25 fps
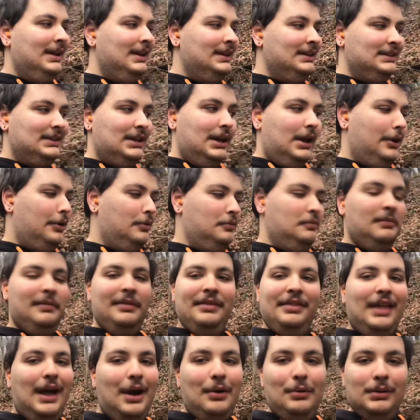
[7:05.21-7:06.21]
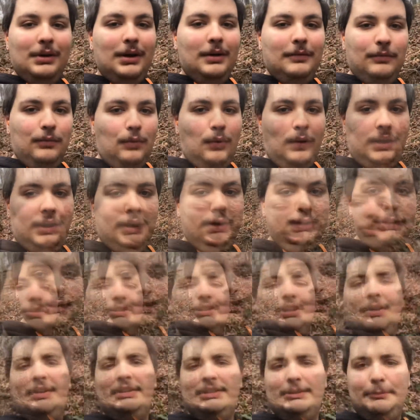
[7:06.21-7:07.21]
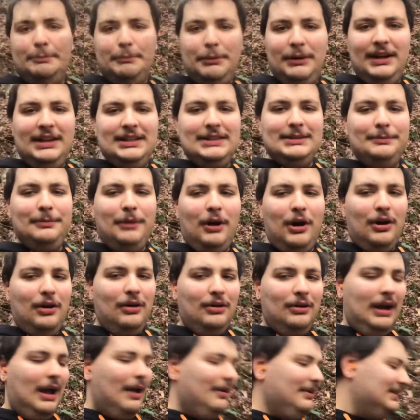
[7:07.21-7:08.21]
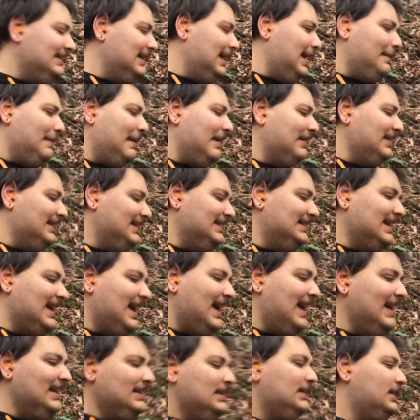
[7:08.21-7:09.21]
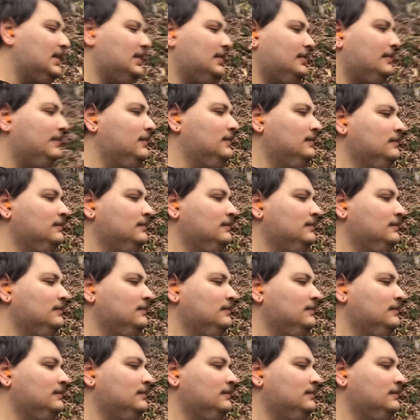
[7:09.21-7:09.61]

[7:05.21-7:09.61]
So that wouldn't have worked. Also, it's pretty small. I would say about the size of,